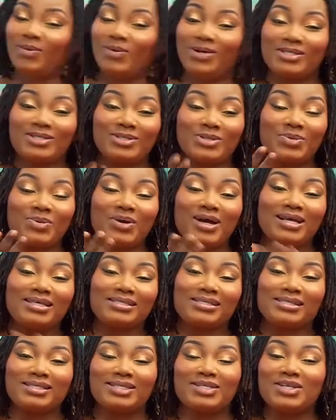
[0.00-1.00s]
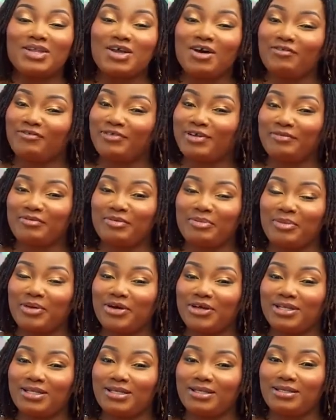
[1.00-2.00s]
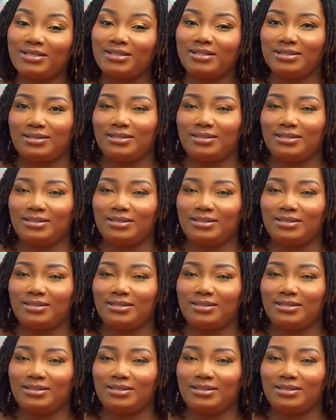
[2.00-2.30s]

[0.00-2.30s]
word to the wise is enough, everybody.